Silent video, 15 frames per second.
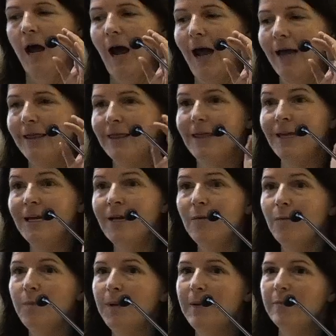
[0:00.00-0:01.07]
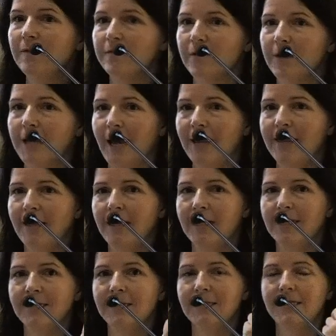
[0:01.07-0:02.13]
I think people forget that
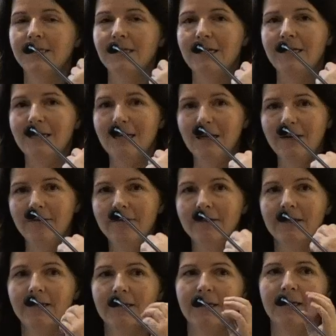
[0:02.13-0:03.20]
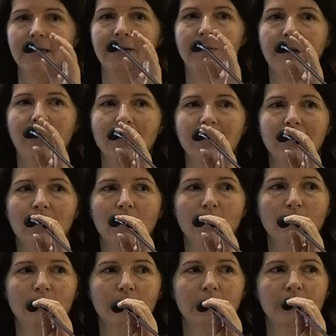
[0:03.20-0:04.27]
it's significantly impacting
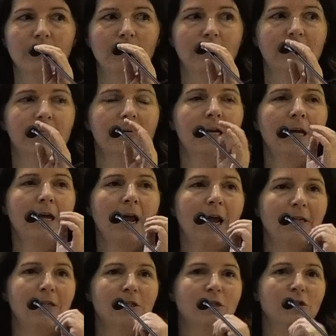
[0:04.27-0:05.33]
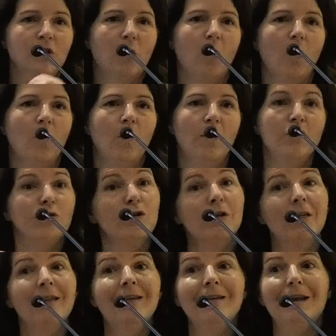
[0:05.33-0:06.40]
older adults. And so when you look
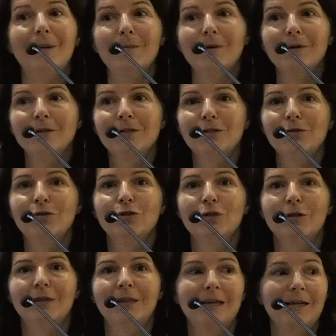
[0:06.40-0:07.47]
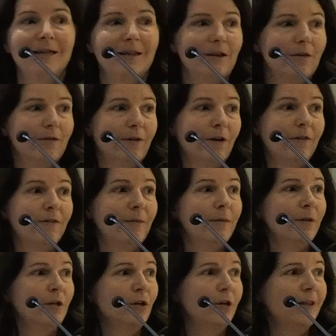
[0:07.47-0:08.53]
at the numbers, you should think that they're very
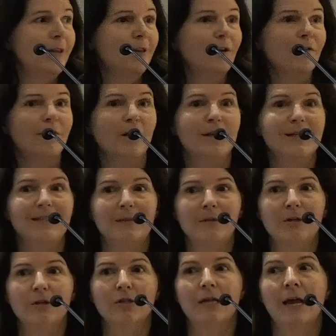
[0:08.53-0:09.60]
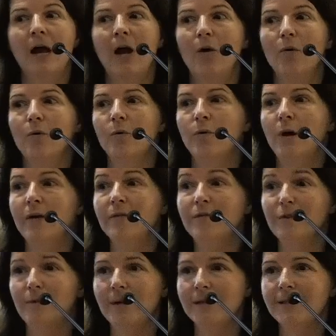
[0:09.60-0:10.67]
familiar and that they're very similar to how
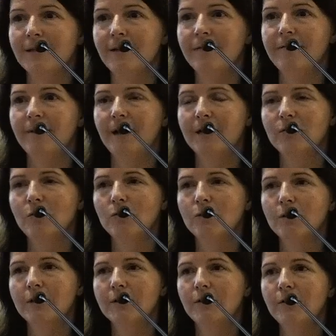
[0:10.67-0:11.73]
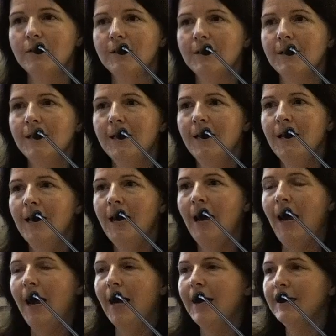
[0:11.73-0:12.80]
influenza affects older adults.
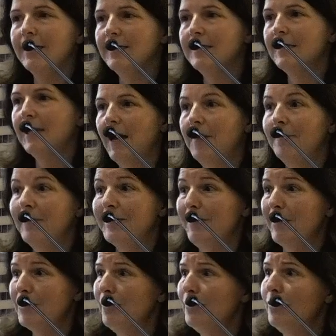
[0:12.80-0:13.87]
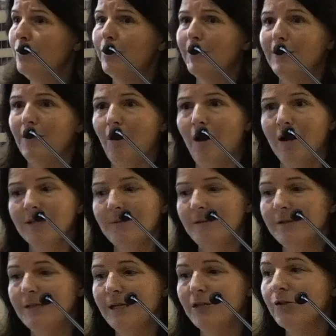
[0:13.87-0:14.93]
And especially when you look at the
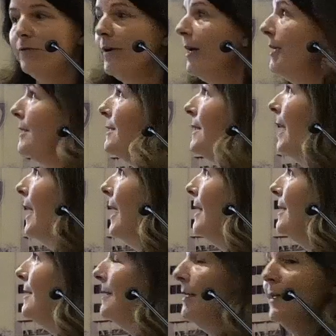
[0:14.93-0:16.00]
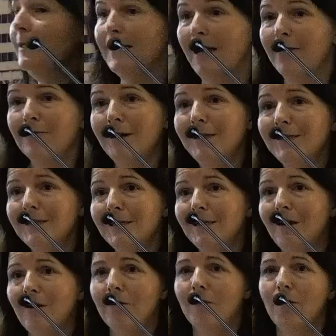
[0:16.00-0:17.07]
hospitalization rates and the death rates in
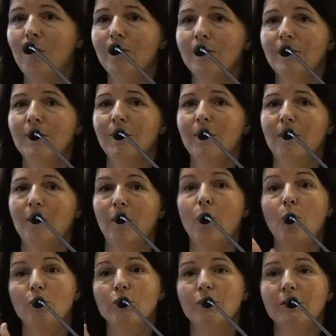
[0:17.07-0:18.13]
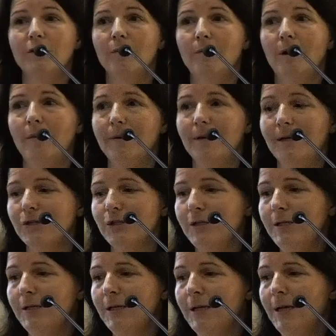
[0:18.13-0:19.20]
our older adult
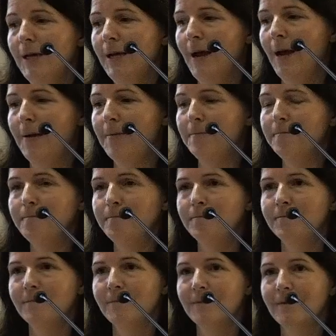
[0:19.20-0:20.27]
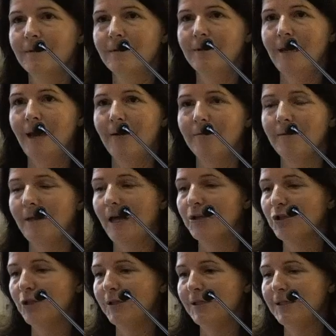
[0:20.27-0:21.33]
population, that
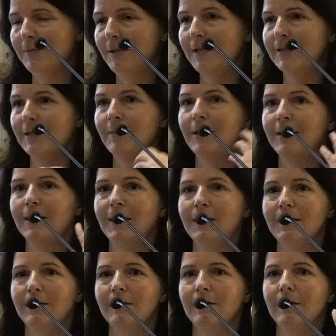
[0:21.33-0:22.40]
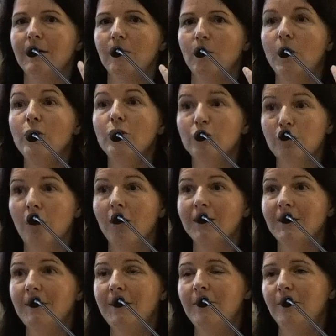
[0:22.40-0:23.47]
should be something that when you talk
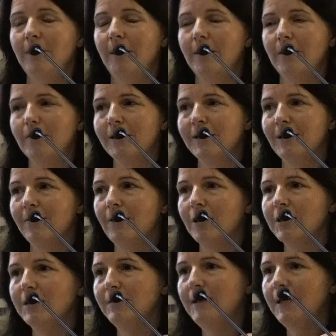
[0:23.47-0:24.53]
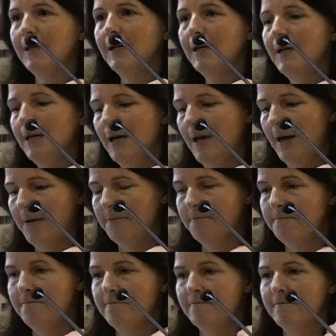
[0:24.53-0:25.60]
to people about their risk of RSV,
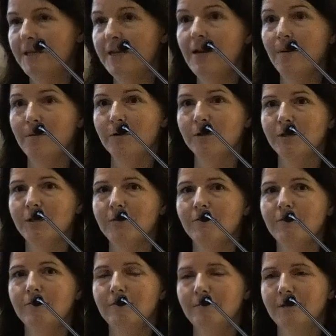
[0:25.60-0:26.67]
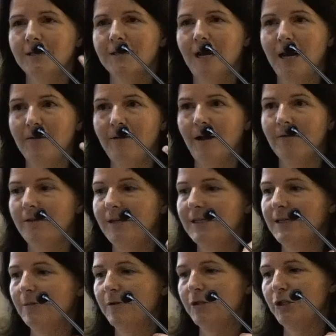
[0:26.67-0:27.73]
the numbers just kind of have these
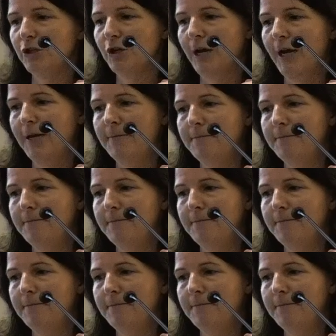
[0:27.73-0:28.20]
numbers in your head.